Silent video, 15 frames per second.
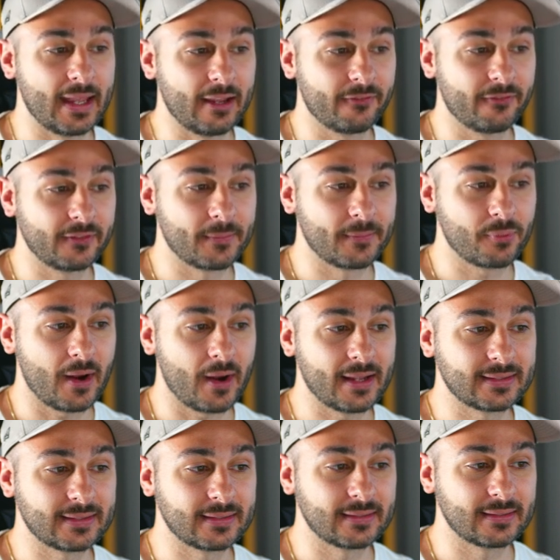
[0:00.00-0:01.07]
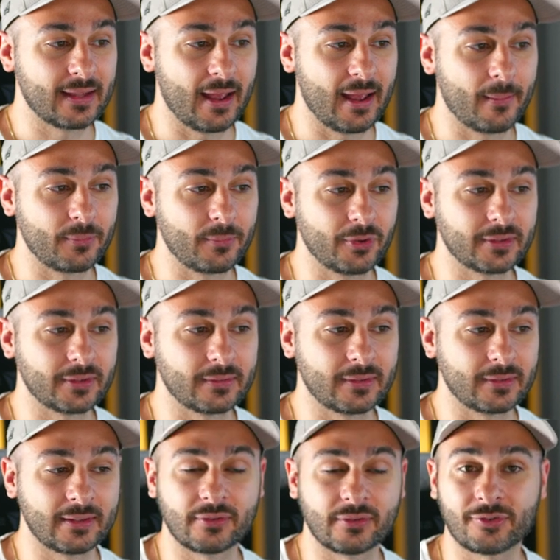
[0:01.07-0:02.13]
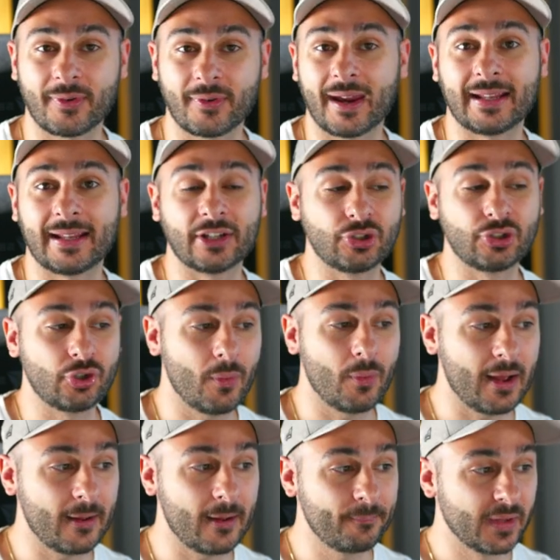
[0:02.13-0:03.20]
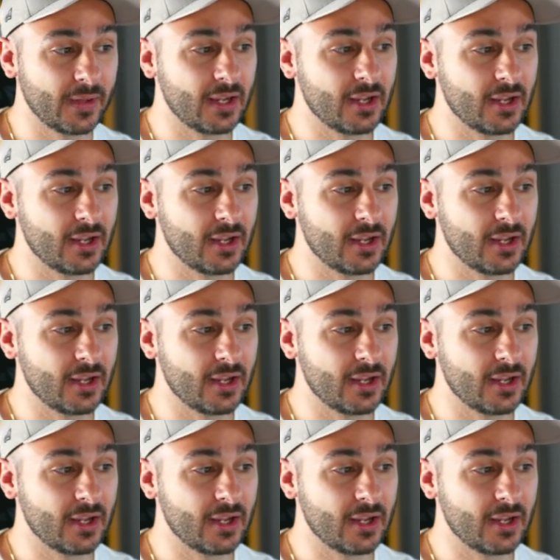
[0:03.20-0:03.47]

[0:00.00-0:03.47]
If the price, your trade hit 2R,